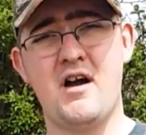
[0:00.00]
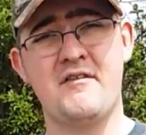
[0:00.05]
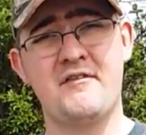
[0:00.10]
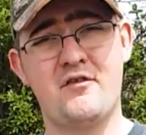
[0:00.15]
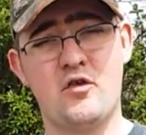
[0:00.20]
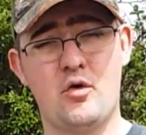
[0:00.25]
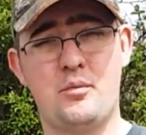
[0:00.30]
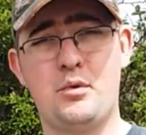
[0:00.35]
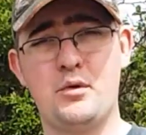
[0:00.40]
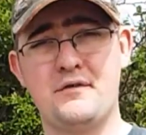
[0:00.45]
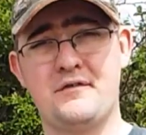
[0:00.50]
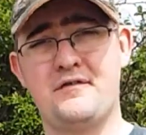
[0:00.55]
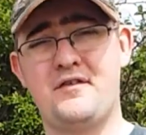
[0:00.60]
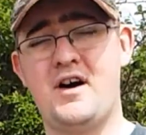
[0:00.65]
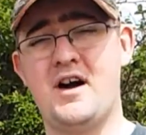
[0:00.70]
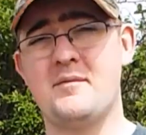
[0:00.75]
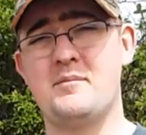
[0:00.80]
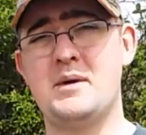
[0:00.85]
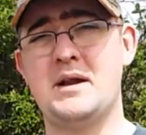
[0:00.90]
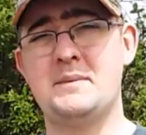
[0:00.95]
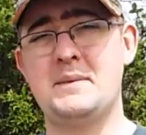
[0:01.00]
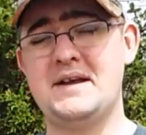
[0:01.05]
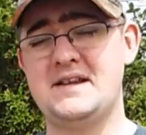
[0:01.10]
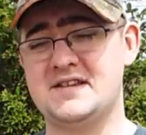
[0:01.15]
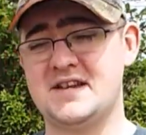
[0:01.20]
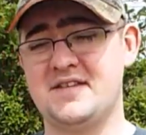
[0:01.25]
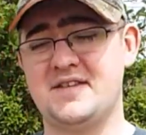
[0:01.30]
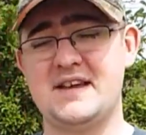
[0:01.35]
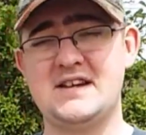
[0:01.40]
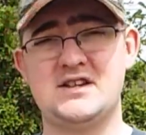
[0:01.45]

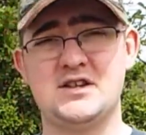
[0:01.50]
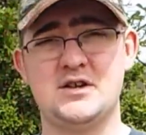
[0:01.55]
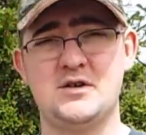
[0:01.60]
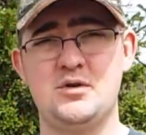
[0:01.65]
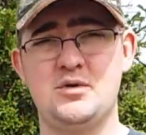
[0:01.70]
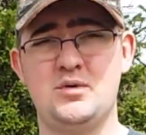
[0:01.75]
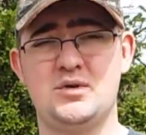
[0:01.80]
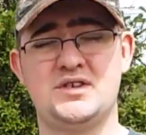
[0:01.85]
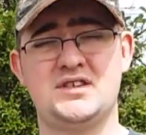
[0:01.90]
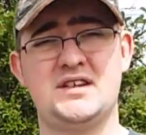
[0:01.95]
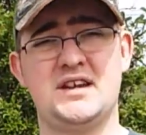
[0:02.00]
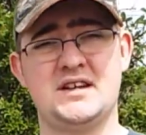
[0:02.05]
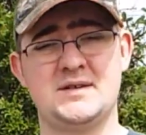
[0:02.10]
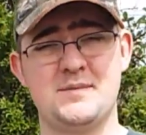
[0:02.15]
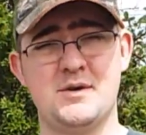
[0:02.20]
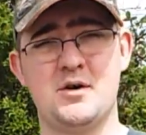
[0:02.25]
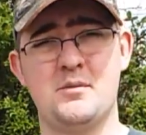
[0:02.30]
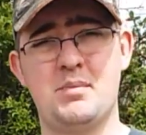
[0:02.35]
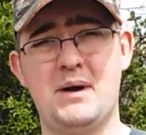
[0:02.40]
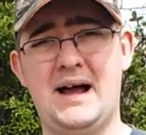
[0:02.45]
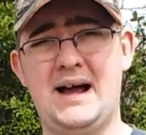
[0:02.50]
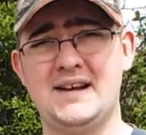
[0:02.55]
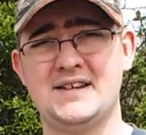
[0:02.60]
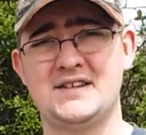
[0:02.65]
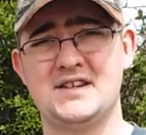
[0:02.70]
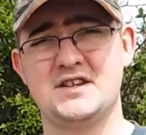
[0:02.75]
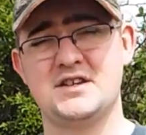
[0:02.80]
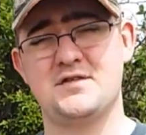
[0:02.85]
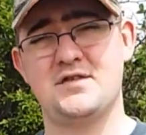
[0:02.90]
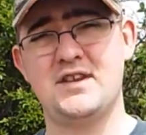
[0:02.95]
4.5mm. They do 6mm
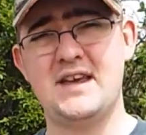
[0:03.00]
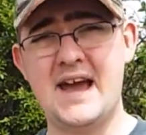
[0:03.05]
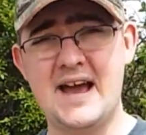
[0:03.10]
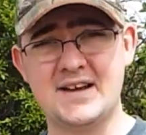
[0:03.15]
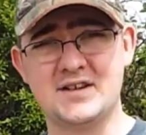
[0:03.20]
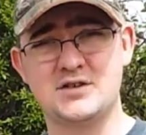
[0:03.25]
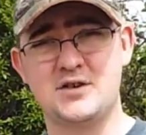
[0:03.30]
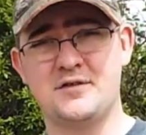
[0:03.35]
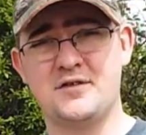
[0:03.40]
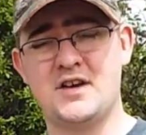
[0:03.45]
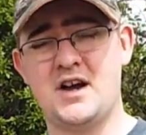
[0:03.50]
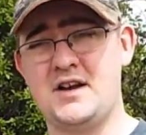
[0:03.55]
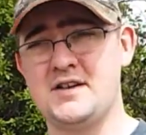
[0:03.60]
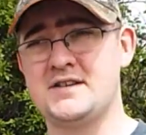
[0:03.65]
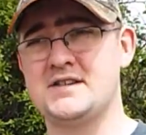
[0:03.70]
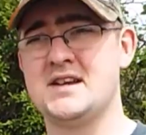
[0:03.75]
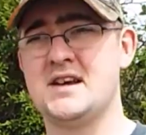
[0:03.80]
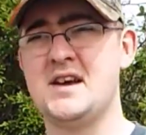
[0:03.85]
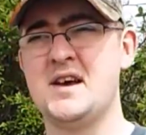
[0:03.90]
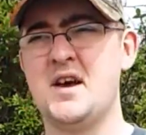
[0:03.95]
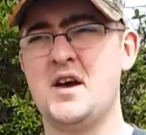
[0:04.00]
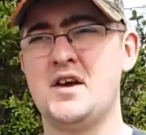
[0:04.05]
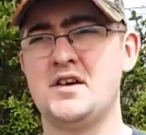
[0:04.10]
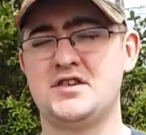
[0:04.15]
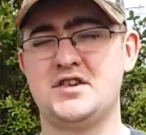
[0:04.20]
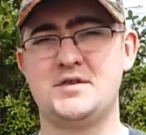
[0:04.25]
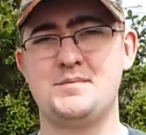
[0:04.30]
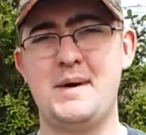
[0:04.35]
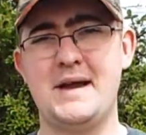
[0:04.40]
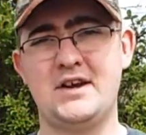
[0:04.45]
blasters for the airsoft guns.
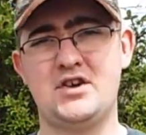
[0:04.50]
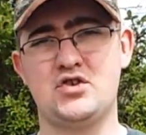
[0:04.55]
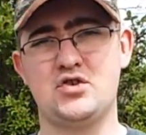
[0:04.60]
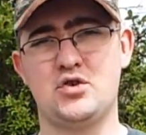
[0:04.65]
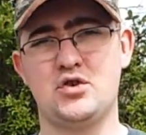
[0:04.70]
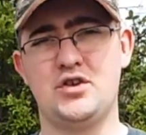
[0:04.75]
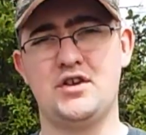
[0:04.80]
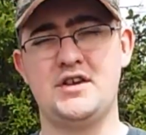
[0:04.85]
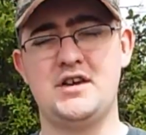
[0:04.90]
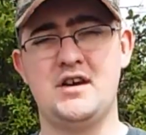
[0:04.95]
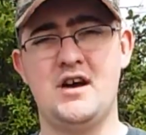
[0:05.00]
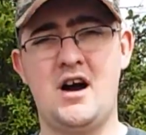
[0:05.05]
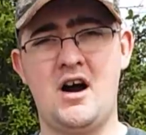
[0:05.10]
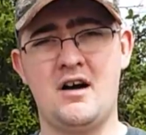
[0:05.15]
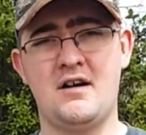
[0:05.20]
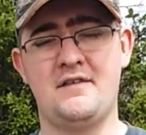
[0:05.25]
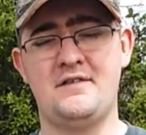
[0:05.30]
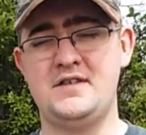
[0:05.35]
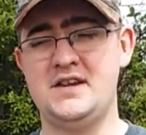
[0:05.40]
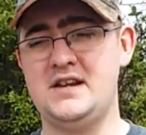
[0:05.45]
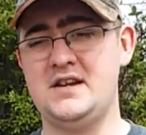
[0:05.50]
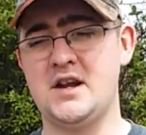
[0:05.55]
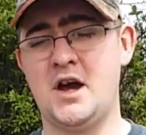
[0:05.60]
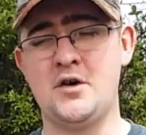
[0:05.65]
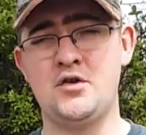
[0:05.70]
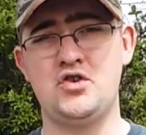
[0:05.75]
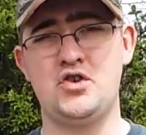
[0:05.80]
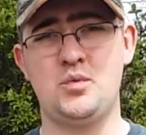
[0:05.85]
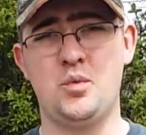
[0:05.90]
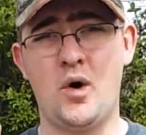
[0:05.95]
So just make sure that your RFD
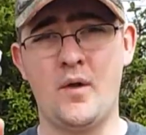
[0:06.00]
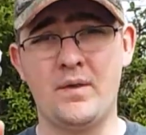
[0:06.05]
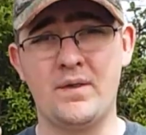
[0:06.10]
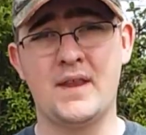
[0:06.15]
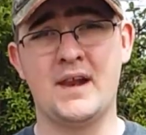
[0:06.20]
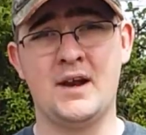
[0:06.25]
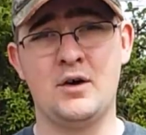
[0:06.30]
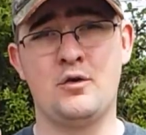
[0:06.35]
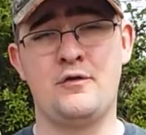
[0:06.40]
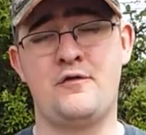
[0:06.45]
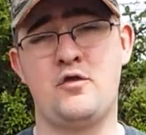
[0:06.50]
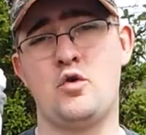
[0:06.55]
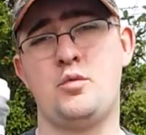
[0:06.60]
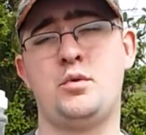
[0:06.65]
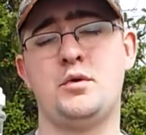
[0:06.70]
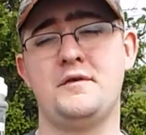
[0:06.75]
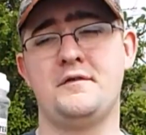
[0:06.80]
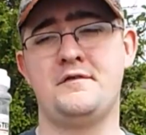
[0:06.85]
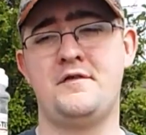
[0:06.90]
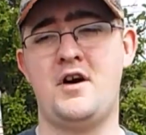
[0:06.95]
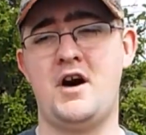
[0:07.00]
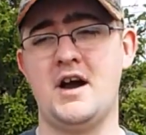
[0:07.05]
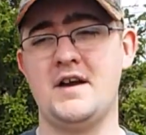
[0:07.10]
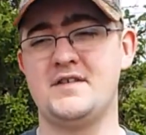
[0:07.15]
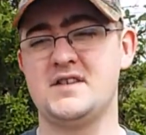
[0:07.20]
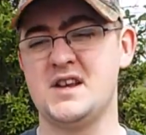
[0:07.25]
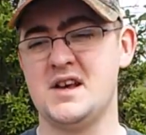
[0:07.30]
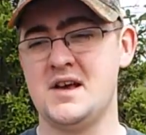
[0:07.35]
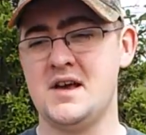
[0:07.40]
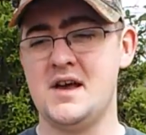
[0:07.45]
knows you want the little
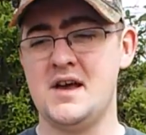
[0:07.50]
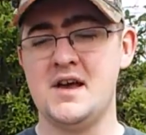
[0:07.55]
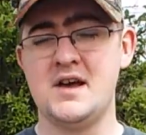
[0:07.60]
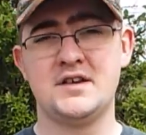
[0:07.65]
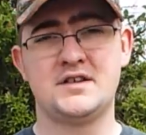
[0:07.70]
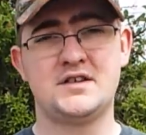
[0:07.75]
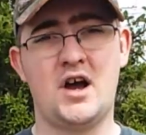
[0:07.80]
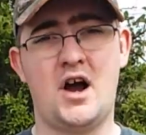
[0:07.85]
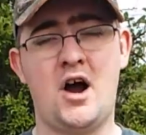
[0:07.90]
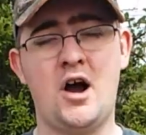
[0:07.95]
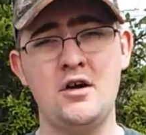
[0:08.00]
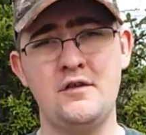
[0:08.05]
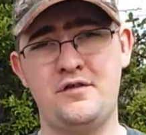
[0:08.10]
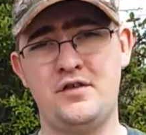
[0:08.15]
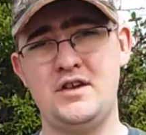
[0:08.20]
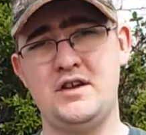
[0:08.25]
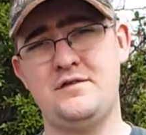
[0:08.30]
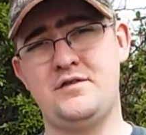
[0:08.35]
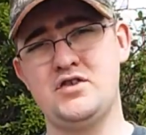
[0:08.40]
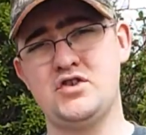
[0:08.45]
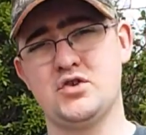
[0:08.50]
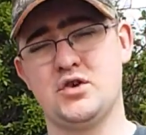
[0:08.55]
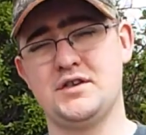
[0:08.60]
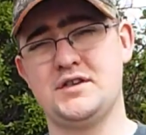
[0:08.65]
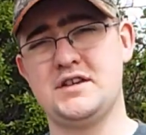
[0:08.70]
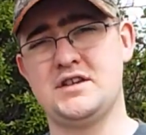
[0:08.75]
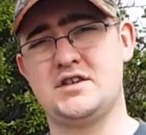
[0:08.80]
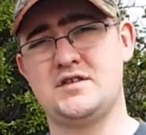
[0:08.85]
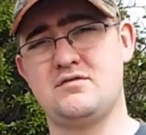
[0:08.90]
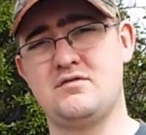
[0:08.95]
4.5s. So hopefully you've enjoyed
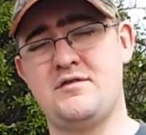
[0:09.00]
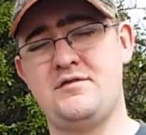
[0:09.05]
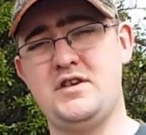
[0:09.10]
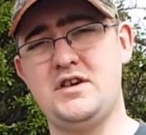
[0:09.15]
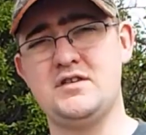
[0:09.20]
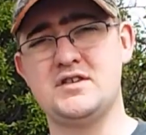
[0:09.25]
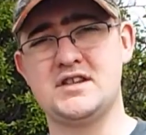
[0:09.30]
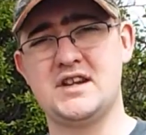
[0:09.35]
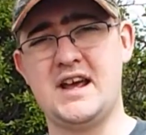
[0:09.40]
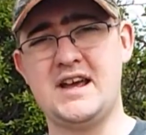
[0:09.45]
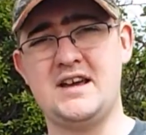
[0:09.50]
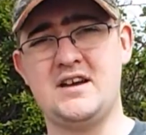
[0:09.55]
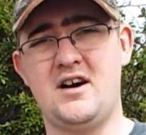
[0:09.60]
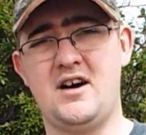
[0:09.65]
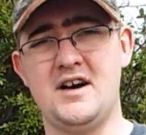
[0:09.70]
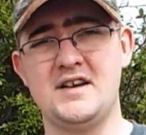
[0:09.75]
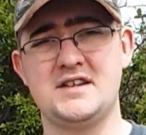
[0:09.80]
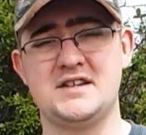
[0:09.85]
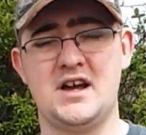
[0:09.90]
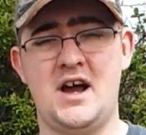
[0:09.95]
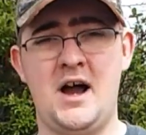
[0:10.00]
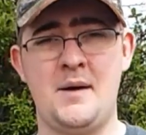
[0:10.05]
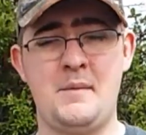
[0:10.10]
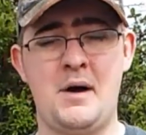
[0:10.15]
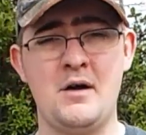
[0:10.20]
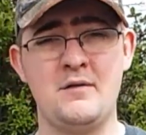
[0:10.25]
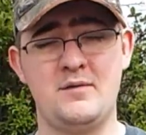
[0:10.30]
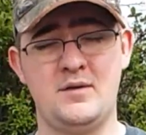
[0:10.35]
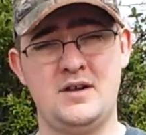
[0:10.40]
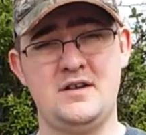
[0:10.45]
this review today, guys.
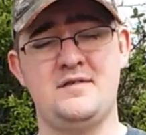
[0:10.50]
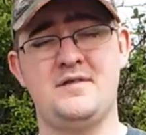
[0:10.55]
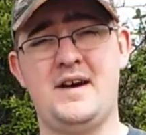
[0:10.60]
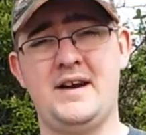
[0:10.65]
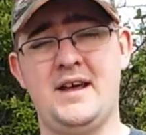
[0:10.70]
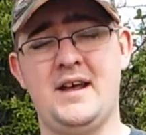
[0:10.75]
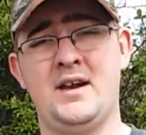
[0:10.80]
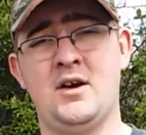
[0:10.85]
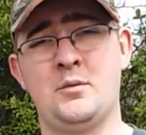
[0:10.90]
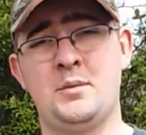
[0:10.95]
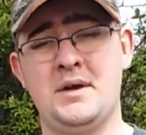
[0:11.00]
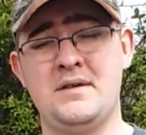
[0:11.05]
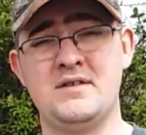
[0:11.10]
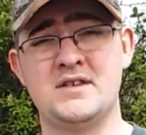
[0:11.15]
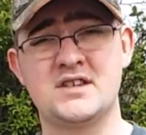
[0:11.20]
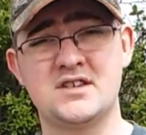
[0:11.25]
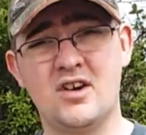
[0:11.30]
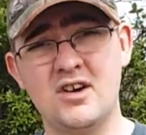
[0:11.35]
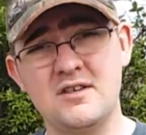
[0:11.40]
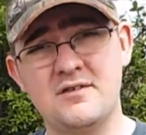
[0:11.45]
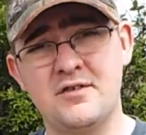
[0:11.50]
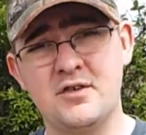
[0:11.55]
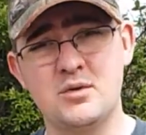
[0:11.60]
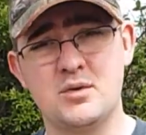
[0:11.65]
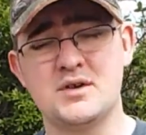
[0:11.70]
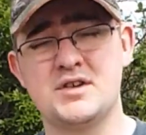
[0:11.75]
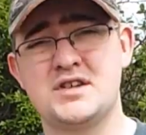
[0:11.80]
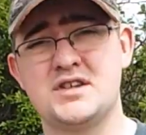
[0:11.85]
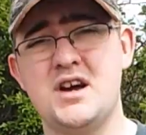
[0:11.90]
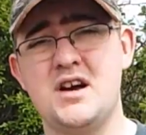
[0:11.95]
Hopefully you found it a little bit insightful
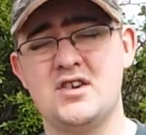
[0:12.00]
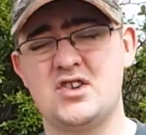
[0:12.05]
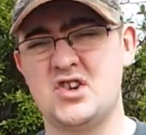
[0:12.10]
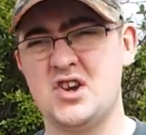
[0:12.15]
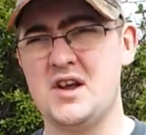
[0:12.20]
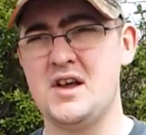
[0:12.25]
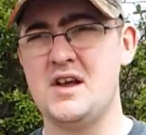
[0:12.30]
as such.